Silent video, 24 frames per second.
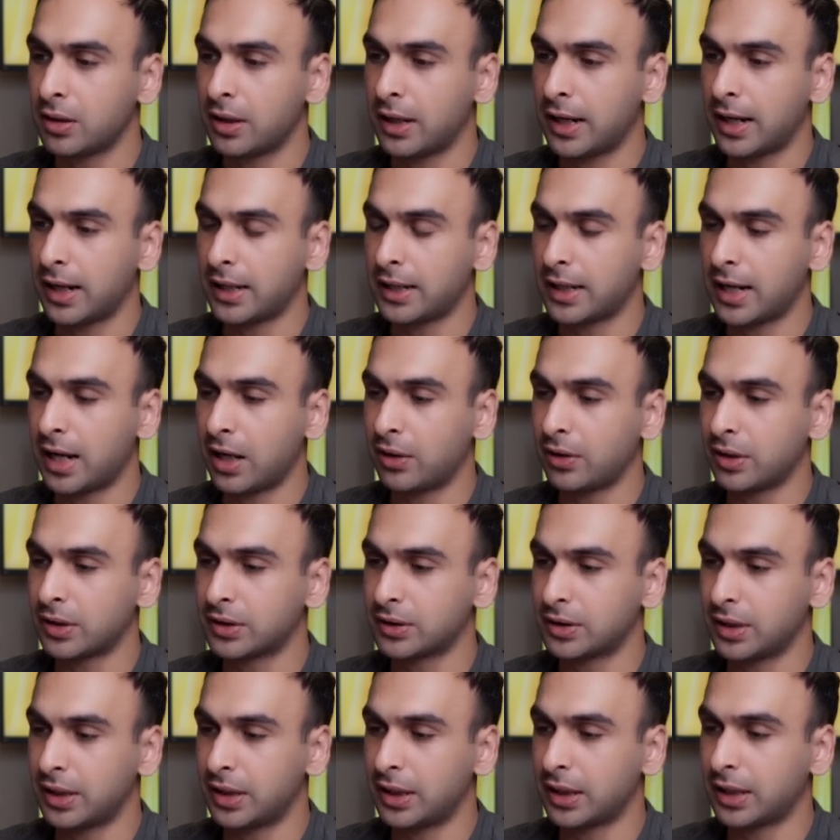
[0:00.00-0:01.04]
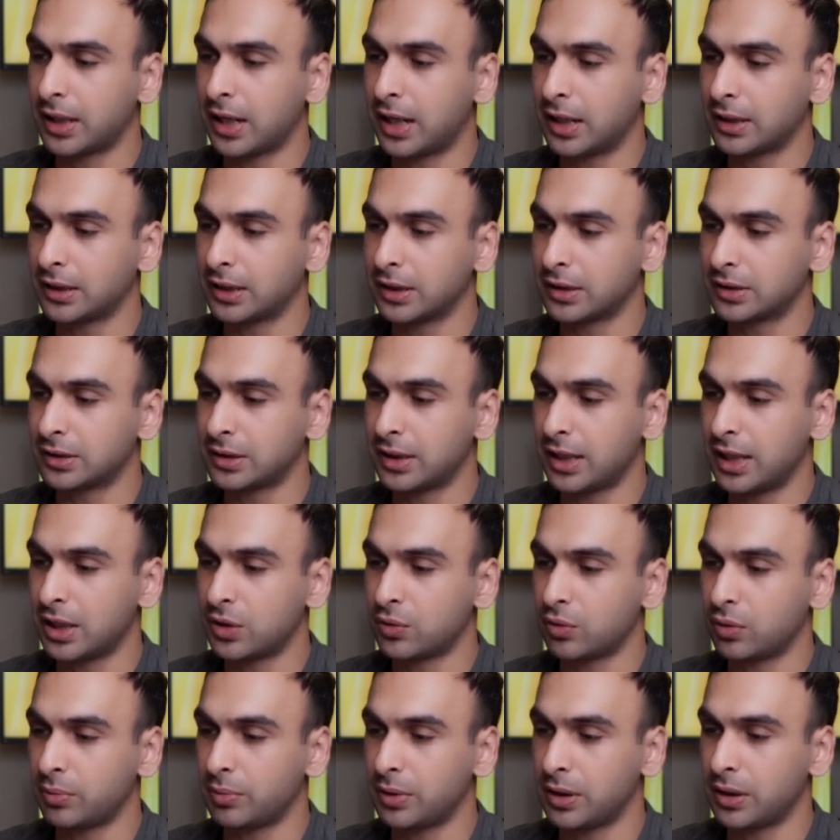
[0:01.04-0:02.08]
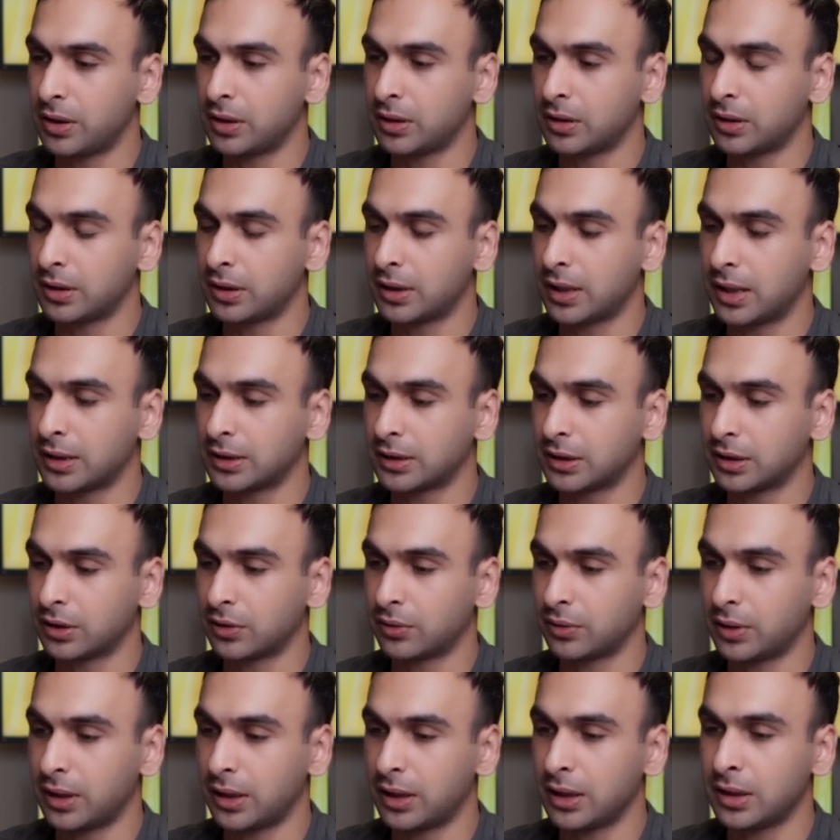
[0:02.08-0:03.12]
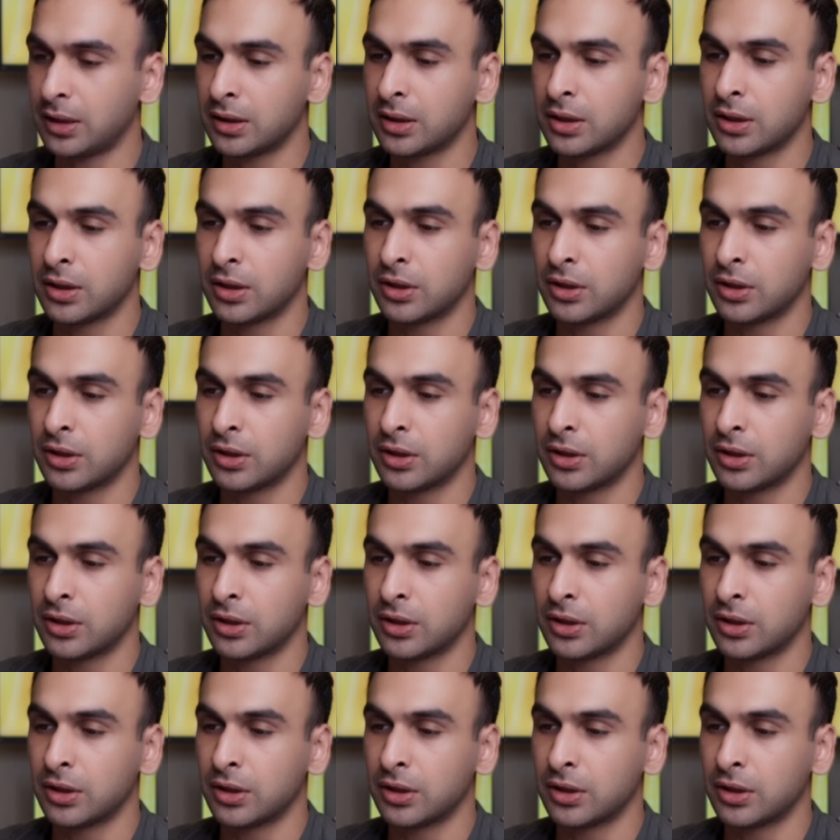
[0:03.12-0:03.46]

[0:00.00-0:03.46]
And now let's say the content stage will be content created.